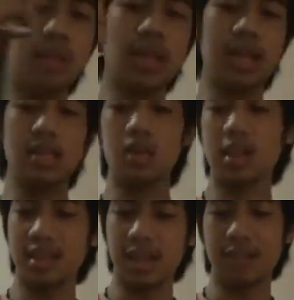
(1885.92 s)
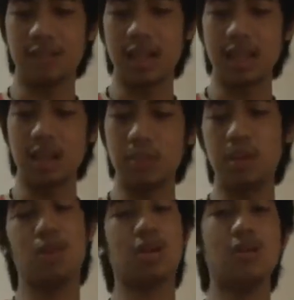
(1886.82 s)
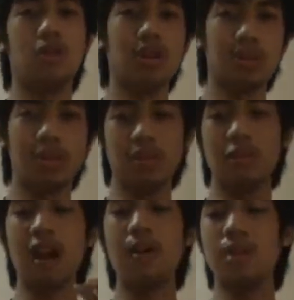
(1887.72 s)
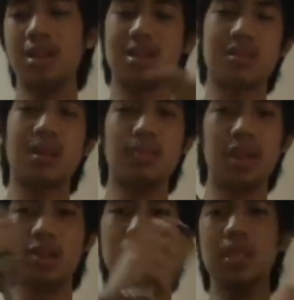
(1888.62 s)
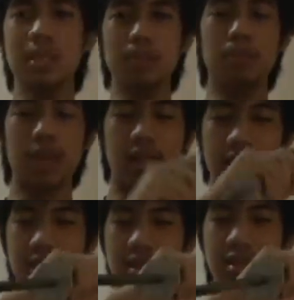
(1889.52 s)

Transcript: blade, so I think I find it a bit more comfortable grabbing something completely blunt